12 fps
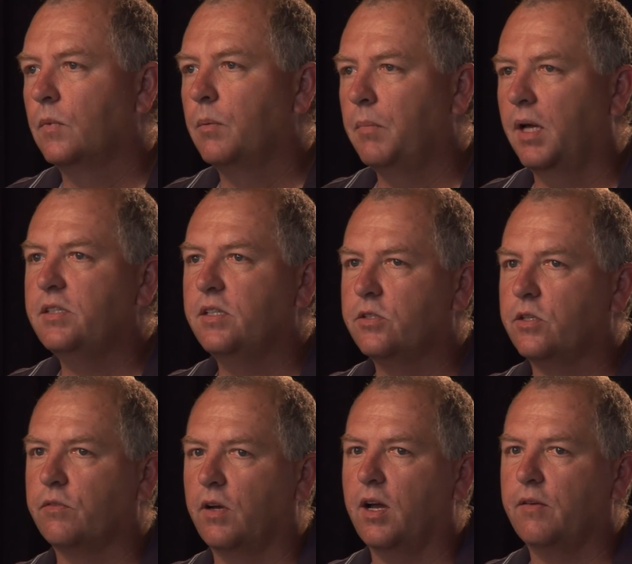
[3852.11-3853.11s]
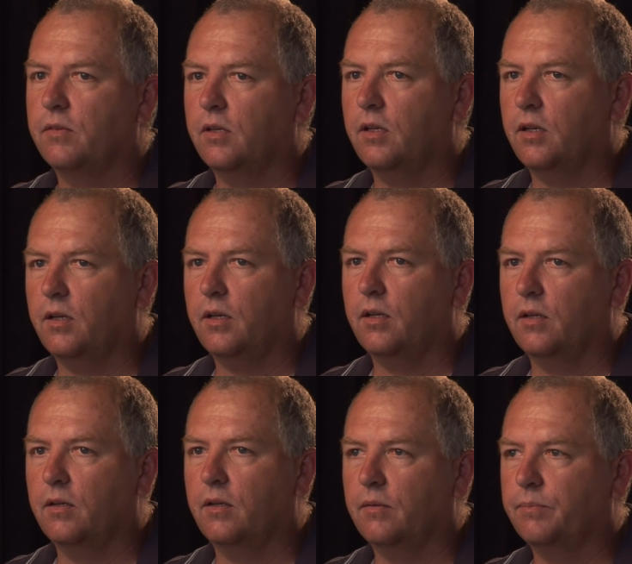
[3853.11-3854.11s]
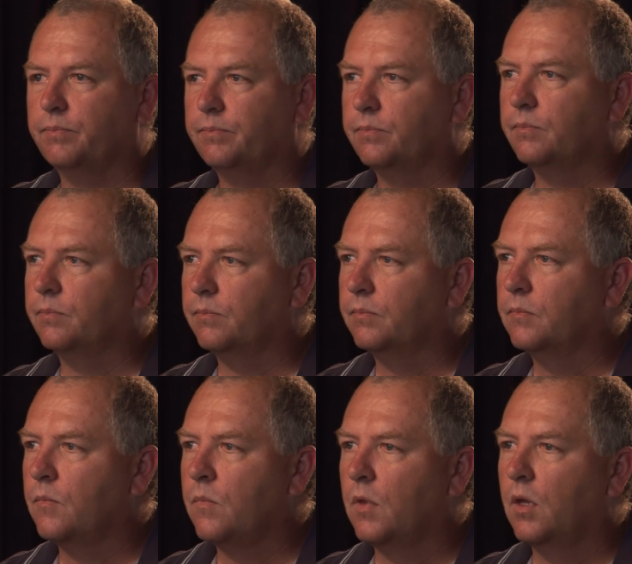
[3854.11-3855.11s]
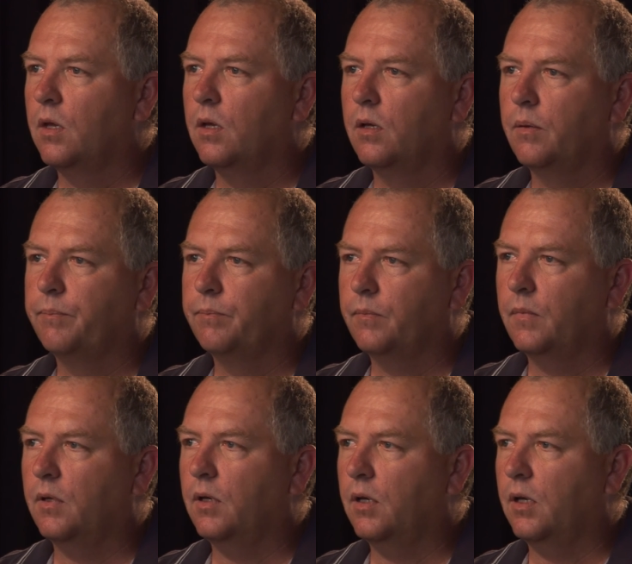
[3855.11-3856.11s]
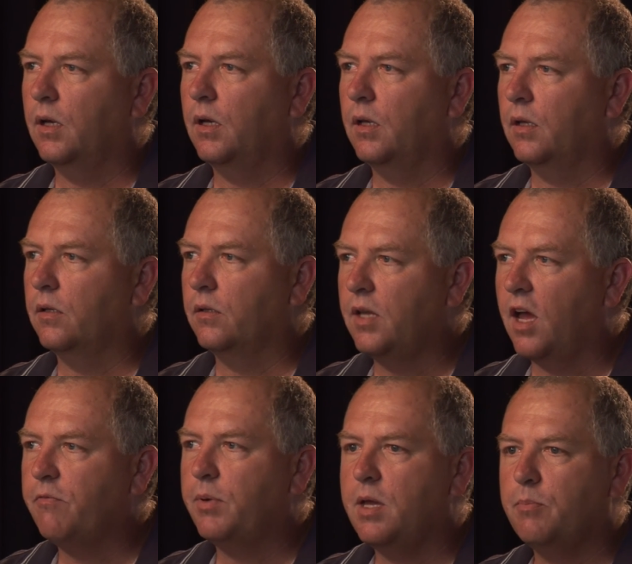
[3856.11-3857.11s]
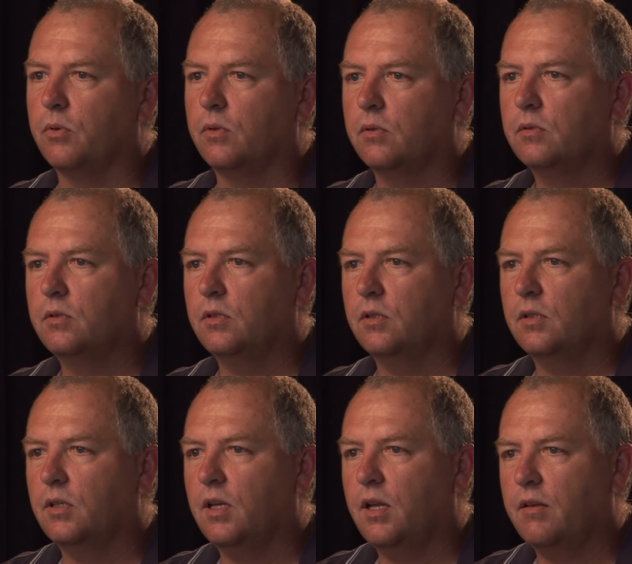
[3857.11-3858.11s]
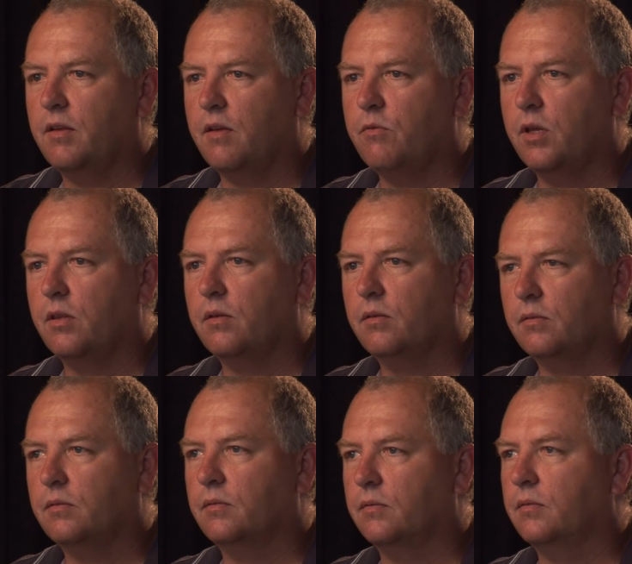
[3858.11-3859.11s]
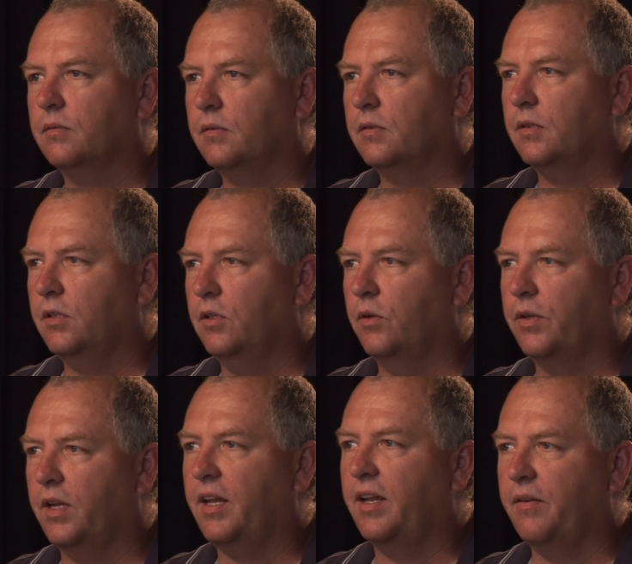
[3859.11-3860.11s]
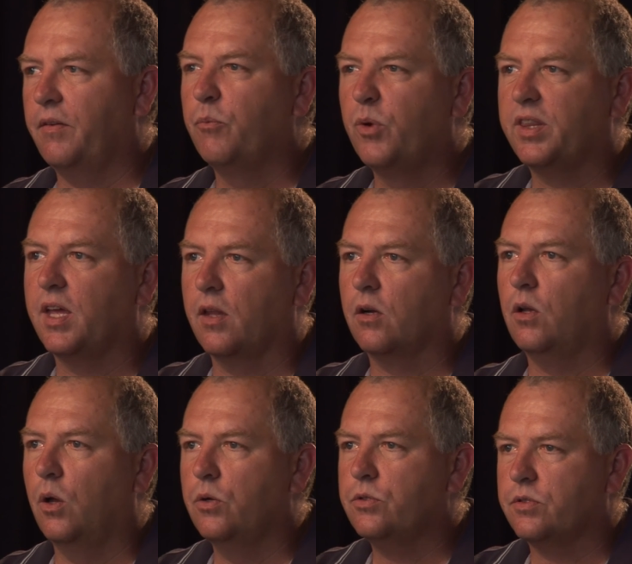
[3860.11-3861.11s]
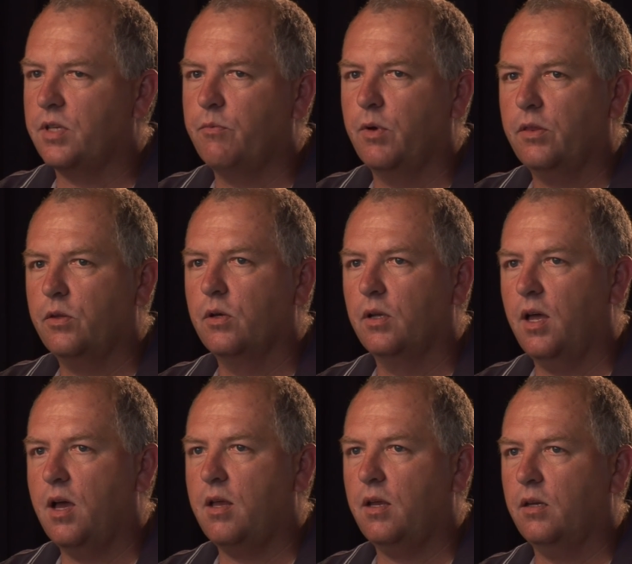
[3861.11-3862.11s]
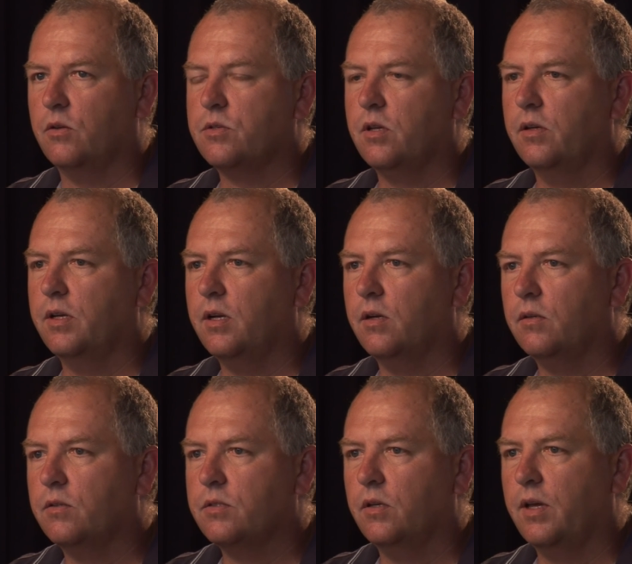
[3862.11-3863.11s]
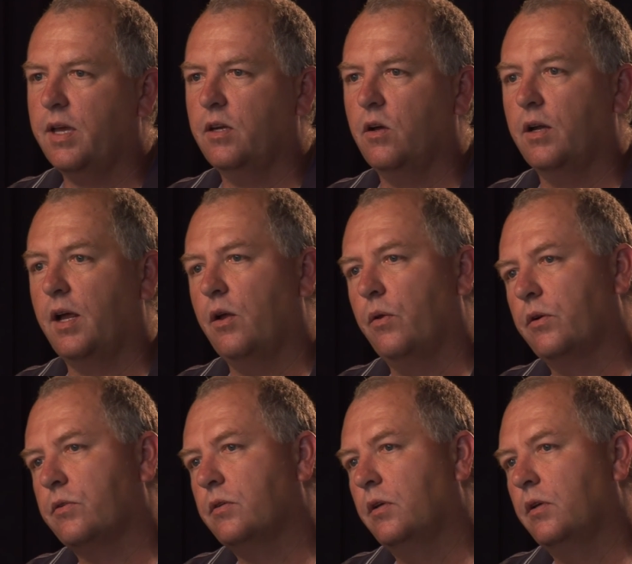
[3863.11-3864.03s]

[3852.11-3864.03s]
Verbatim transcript: Muncie survive. They're tough people. You know, they went, you know, with the other closures, they went through a lot, and they're still here. They're still hanging on. I know